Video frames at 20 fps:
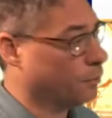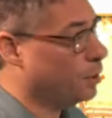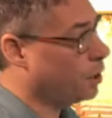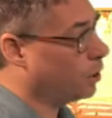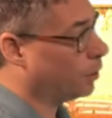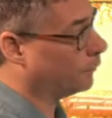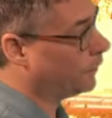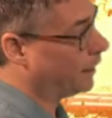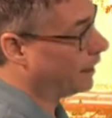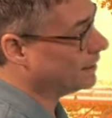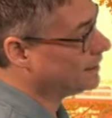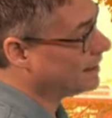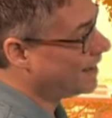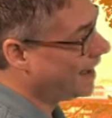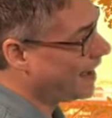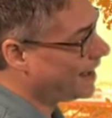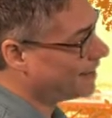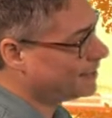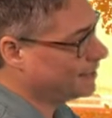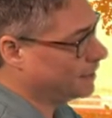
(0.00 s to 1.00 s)
We are
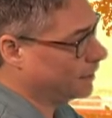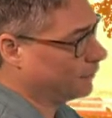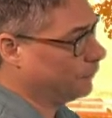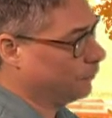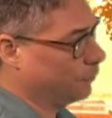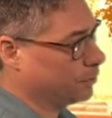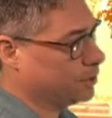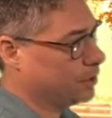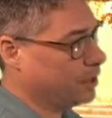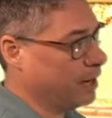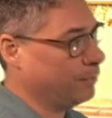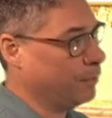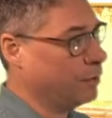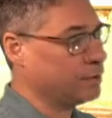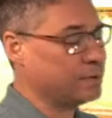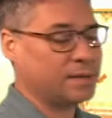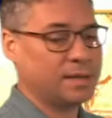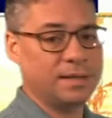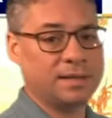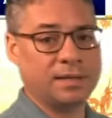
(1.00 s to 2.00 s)
fantastic for today.
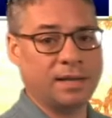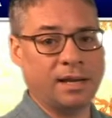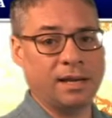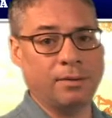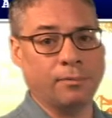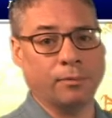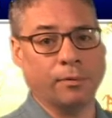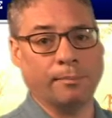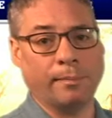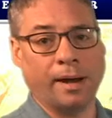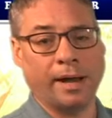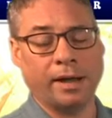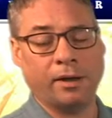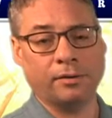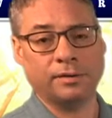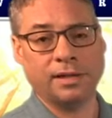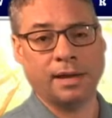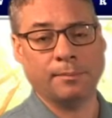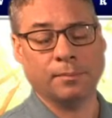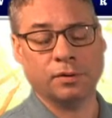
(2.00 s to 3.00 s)
Mostly sunny, we're
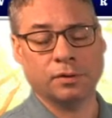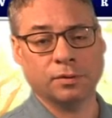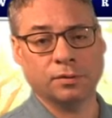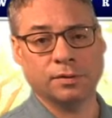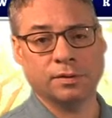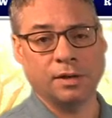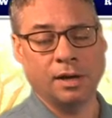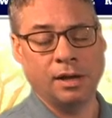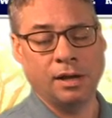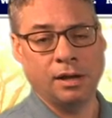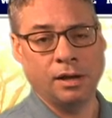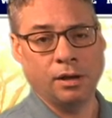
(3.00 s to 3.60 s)
mild temperatures